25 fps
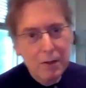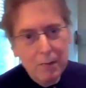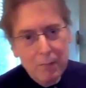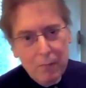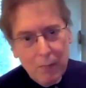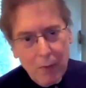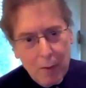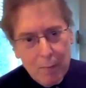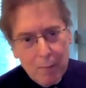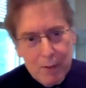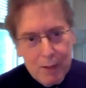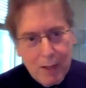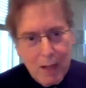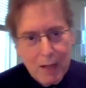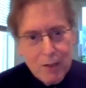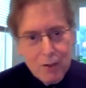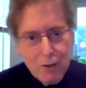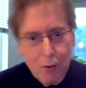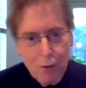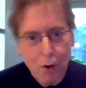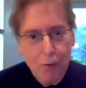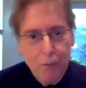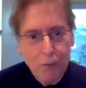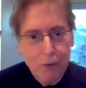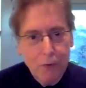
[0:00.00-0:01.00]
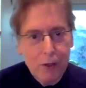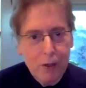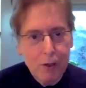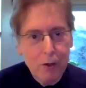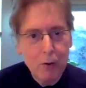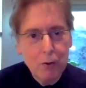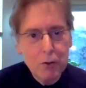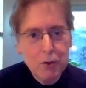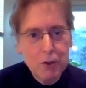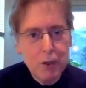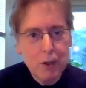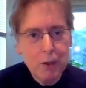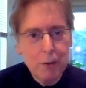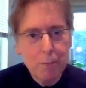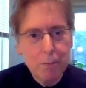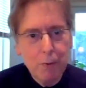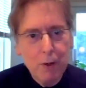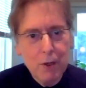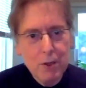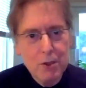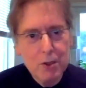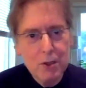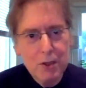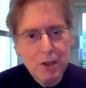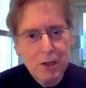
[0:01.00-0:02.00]
I mean, that's awfully close to the
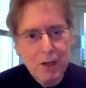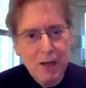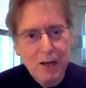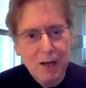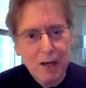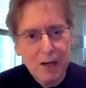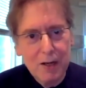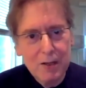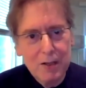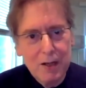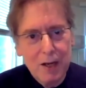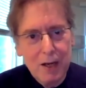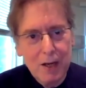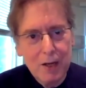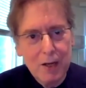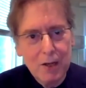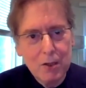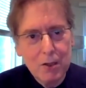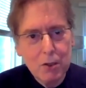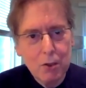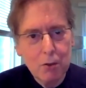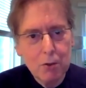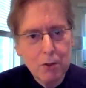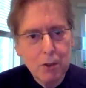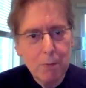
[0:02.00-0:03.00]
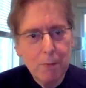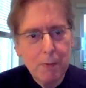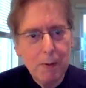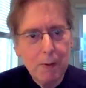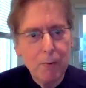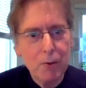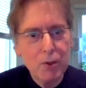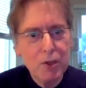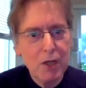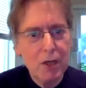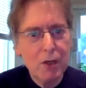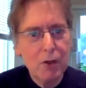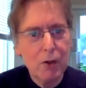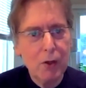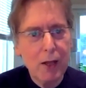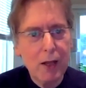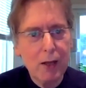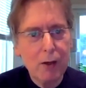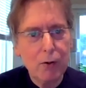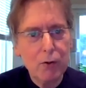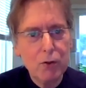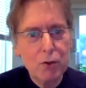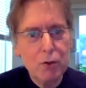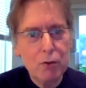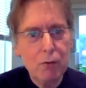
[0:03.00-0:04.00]
present day. And so some people say, no, that
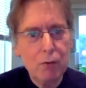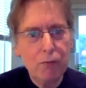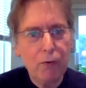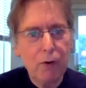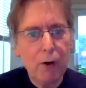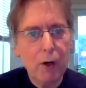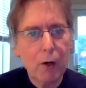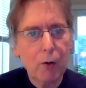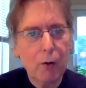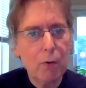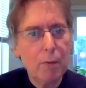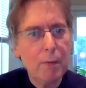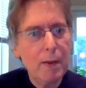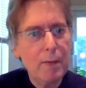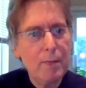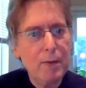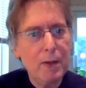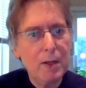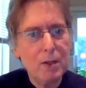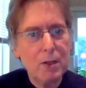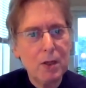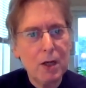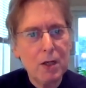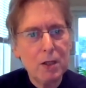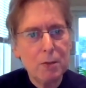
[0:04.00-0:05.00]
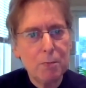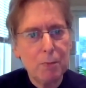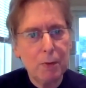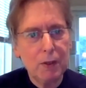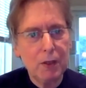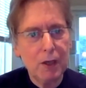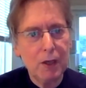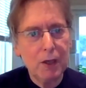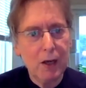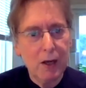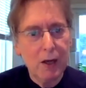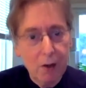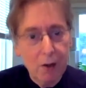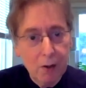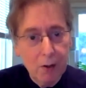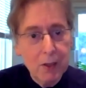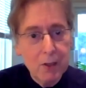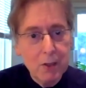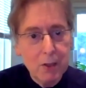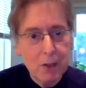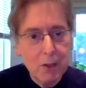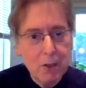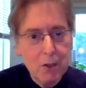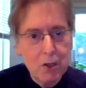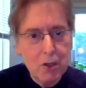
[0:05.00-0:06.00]
goes too far. Well, maybe it does, but the
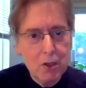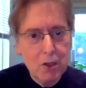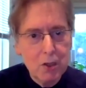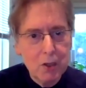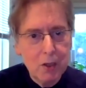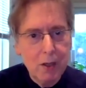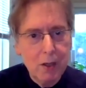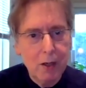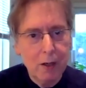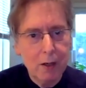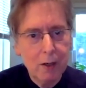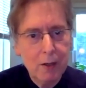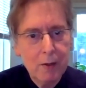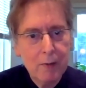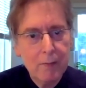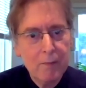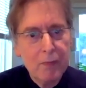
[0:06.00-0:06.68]
heritage is there.